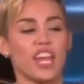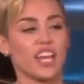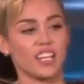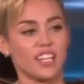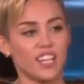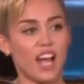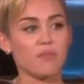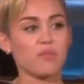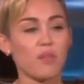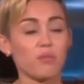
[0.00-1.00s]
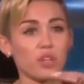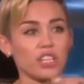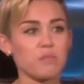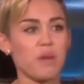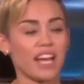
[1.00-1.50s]
thing. I'm
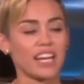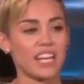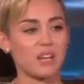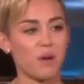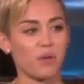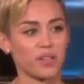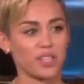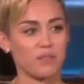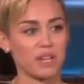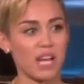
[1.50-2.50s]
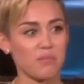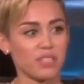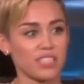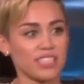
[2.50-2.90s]
really panicking about winter coming up.